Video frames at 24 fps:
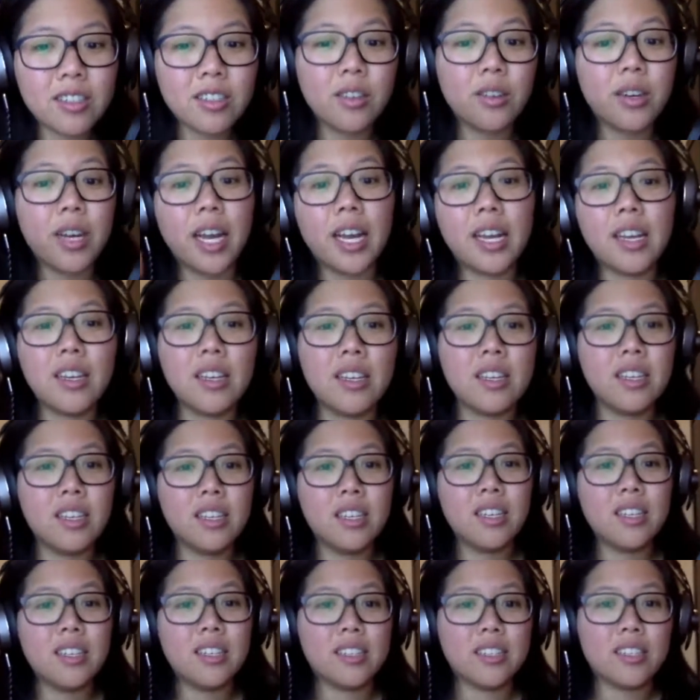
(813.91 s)
Okay.
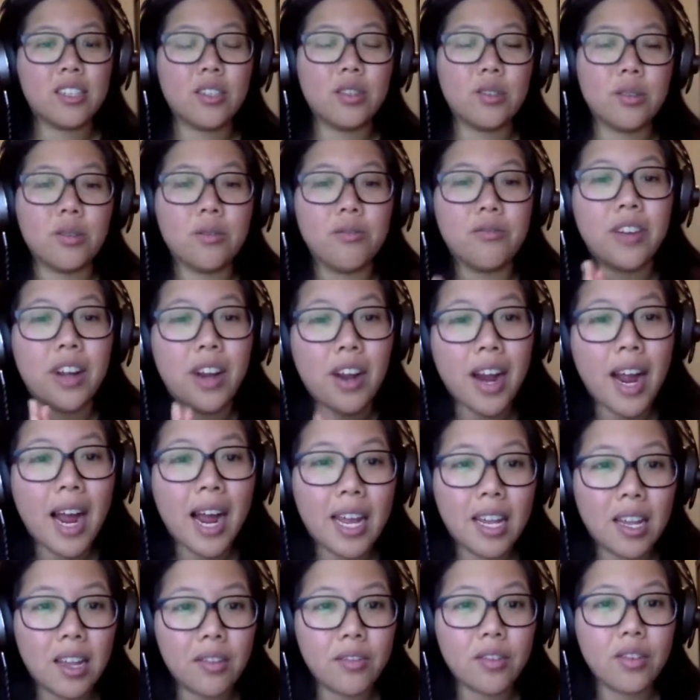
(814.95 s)
So very
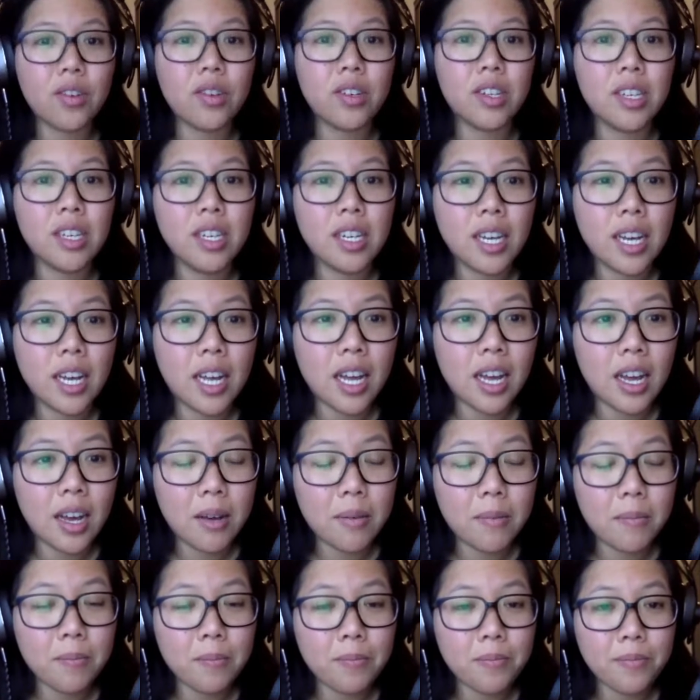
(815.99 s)
high level.
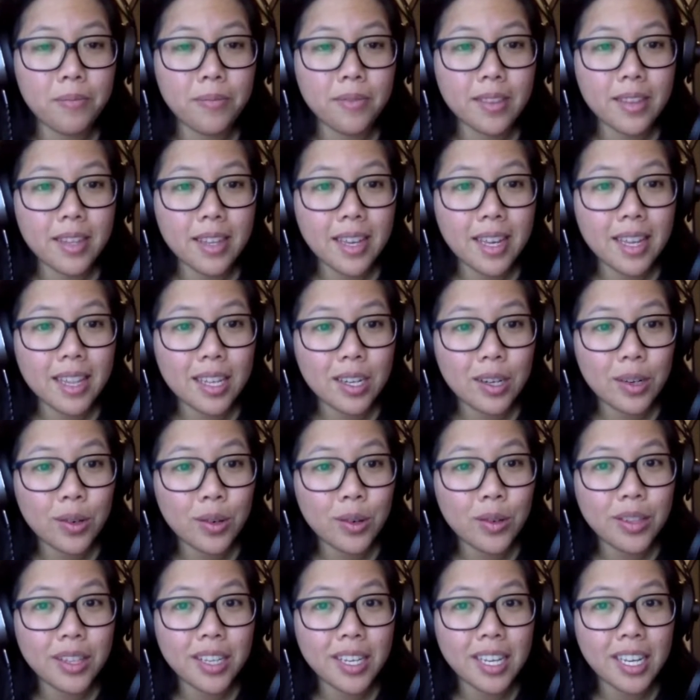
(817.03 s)
And the
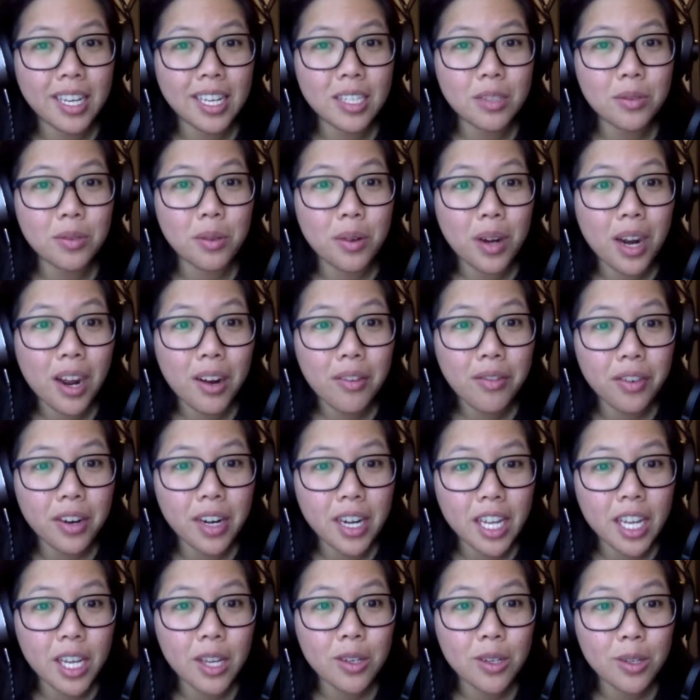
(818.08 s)
cool thing is with
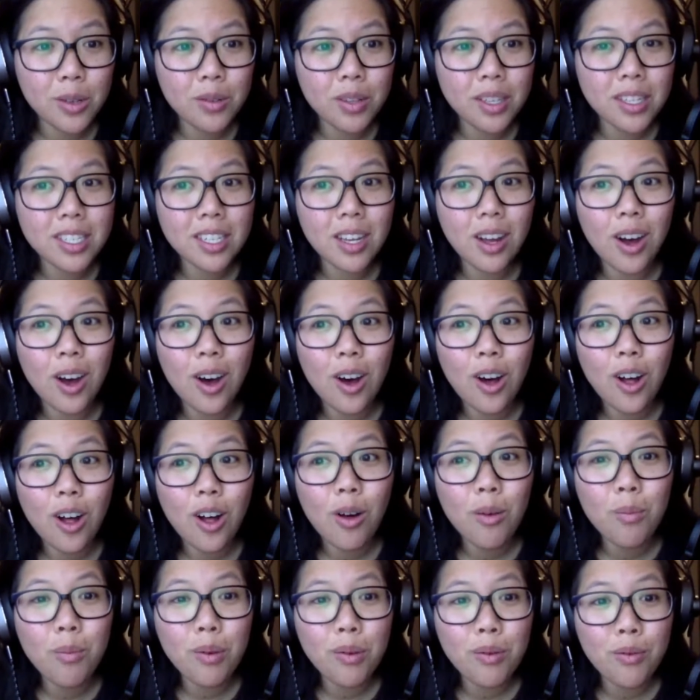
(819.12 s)
crowdfunding, you do this
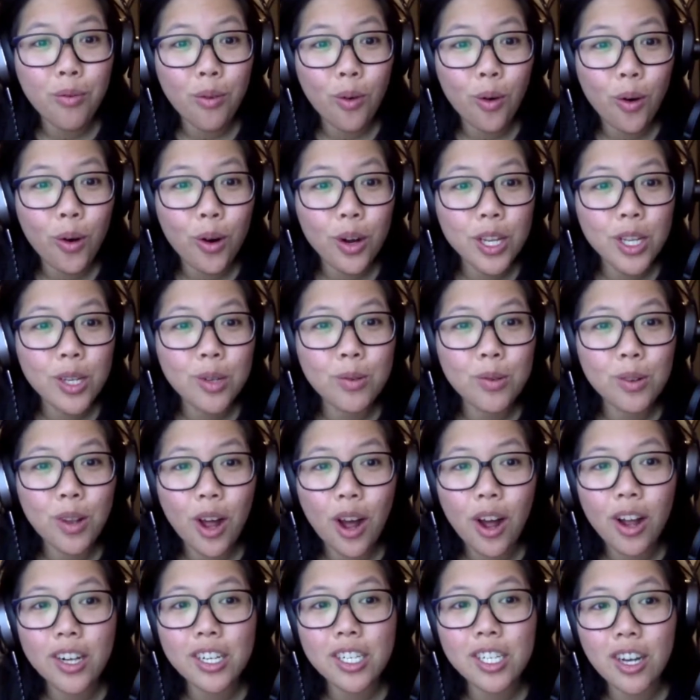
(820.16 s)
all before you
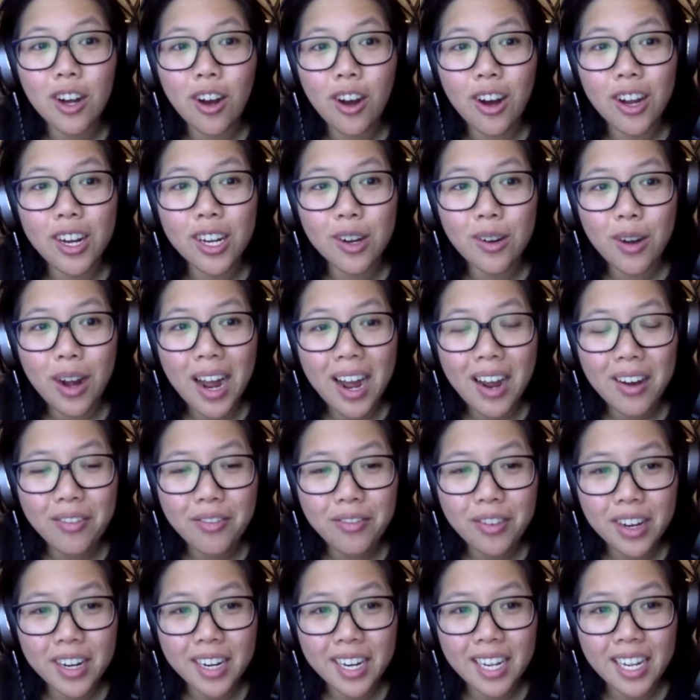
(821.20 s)
launch on
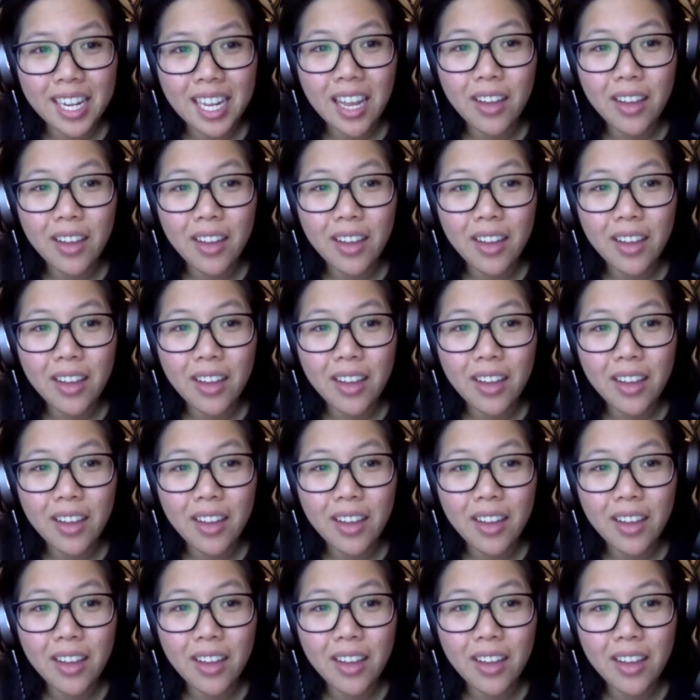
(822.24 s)
crowdfunding.